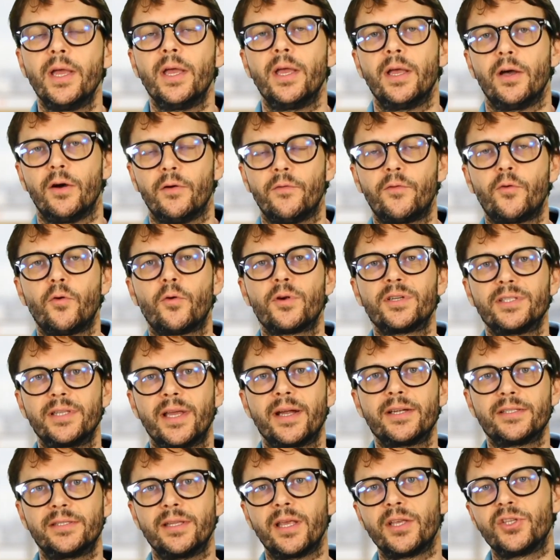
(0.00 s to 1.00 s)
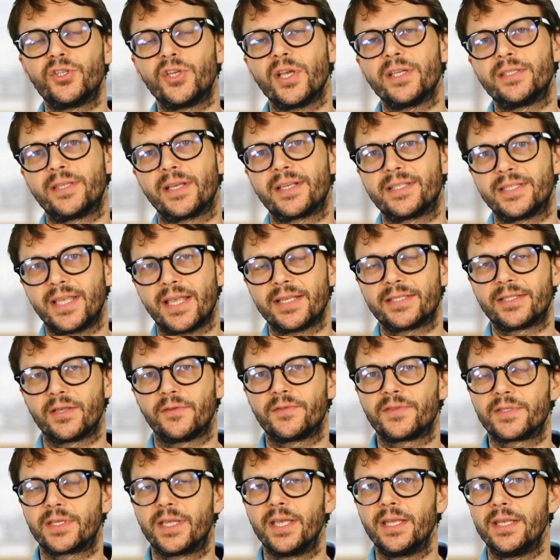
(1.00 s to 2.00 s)
of course, there's not just excess of
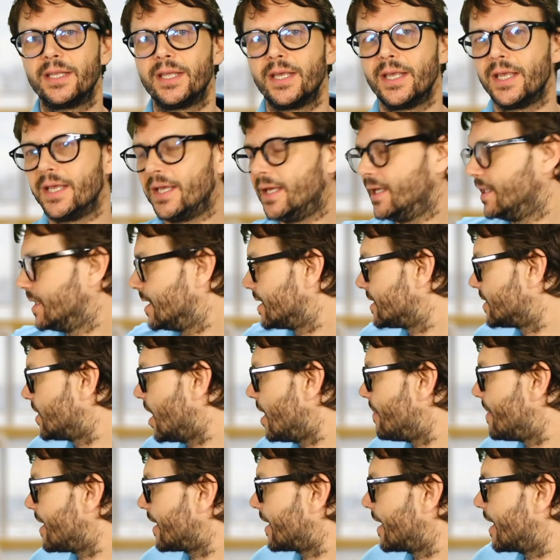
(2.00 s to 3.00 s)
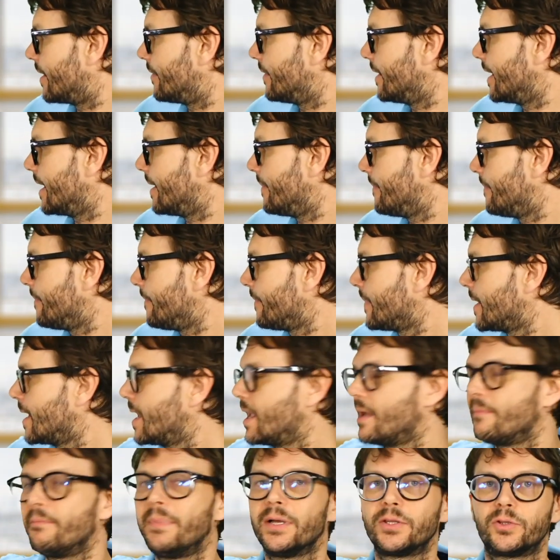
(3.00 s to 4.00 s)
skin in the stomach area,
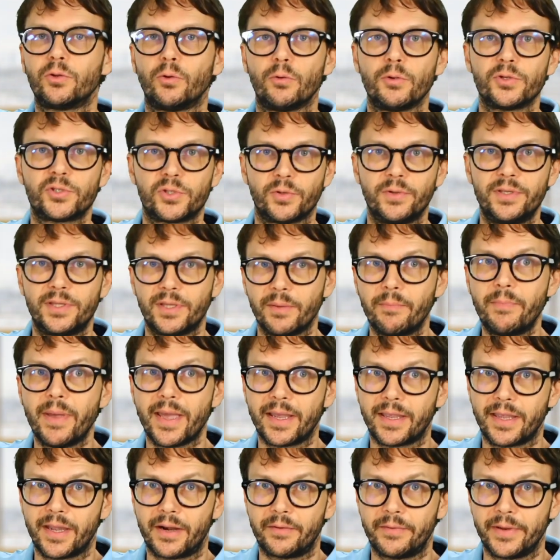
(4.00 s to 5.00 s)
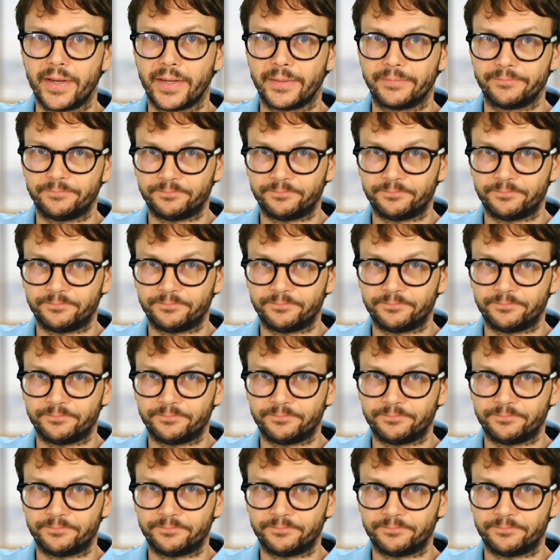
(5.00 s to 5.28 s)
but also in the back area,